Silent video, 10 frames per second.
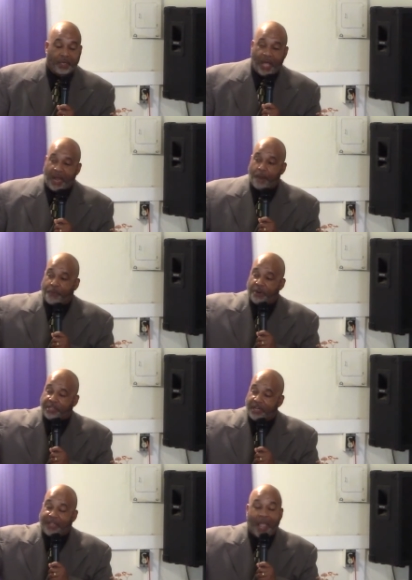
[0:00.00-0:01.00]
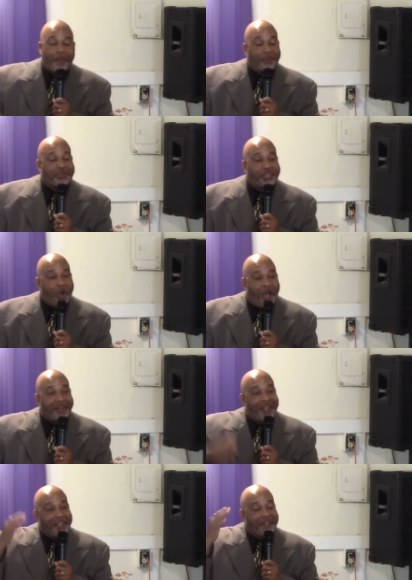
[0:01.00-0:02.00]
now that person that came up
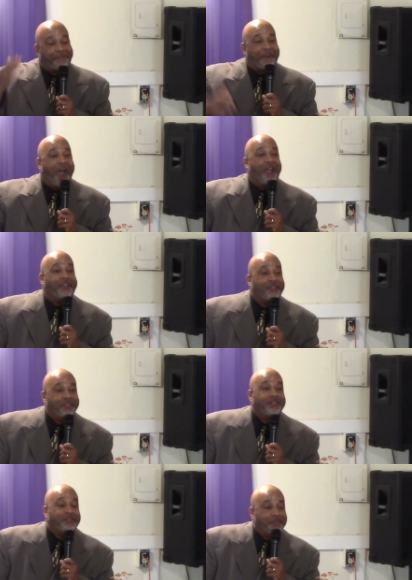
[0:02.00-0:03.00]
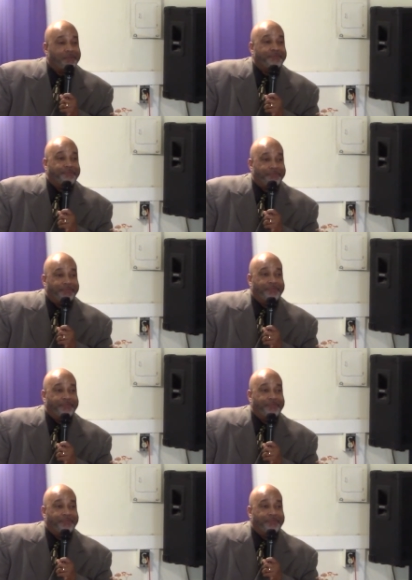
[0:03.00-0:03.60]
short and get fired. That's right.